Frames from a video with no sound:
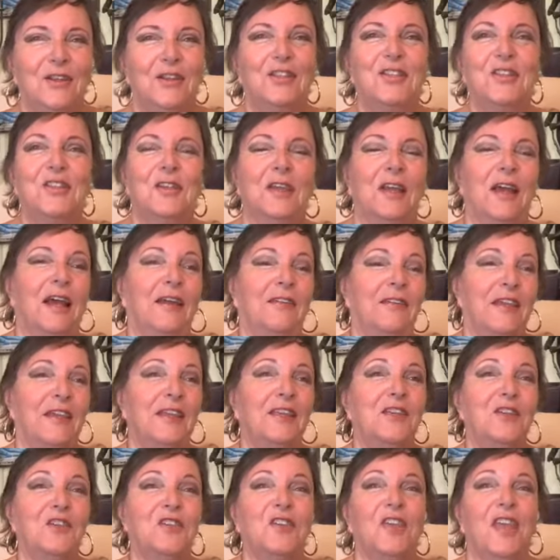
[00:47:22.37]
I think you're
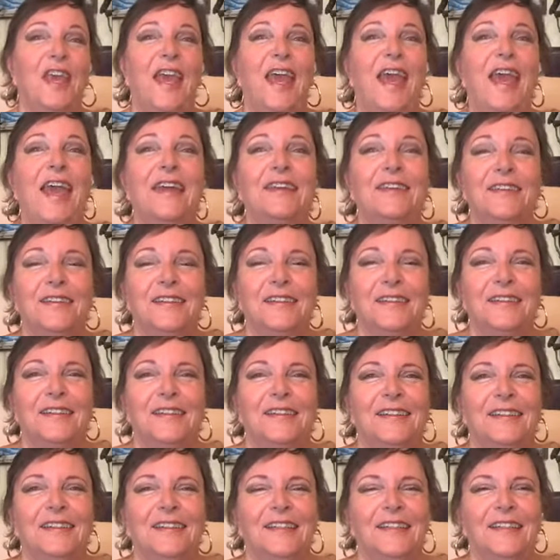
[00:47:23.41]
scared.
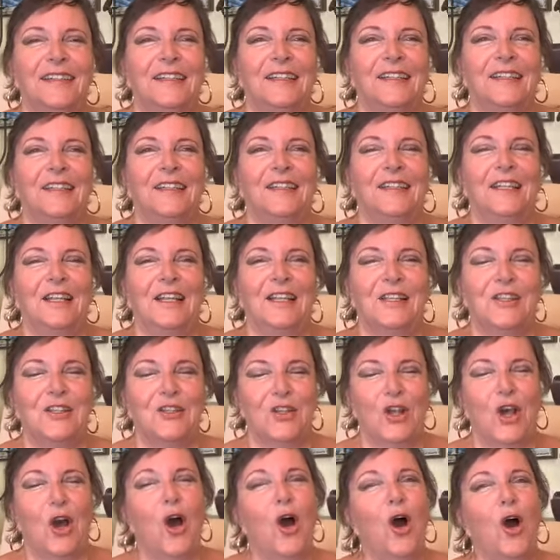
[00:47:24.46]
It's a
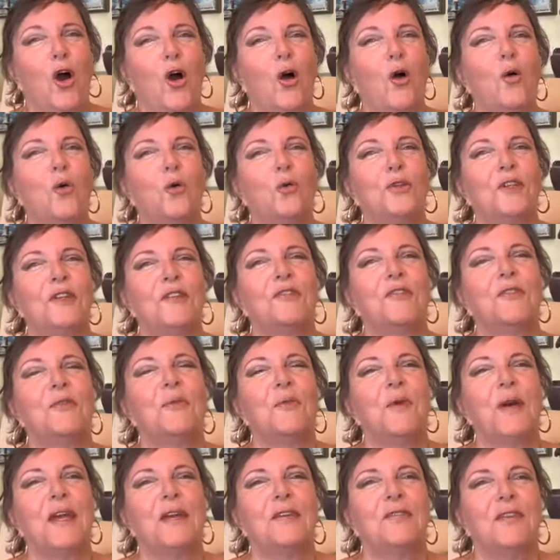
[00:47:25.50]
whole different
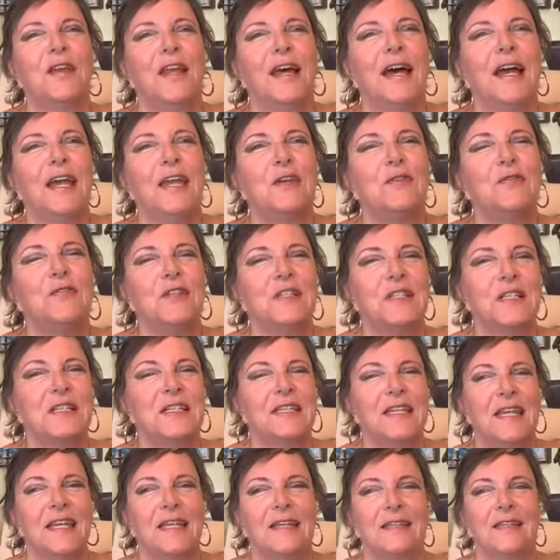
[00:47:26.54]
way of life, isn't
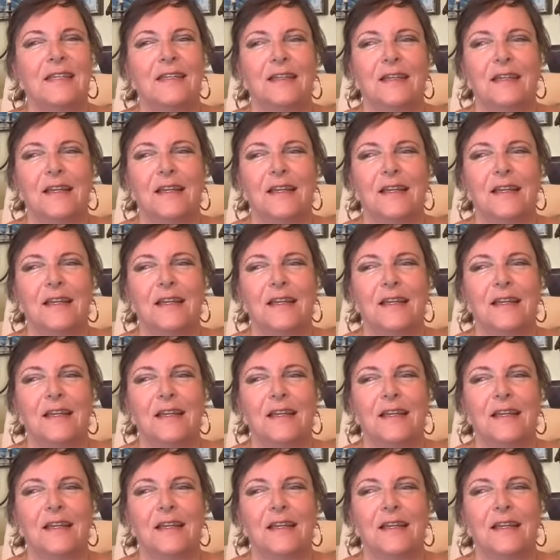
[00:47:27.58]
it?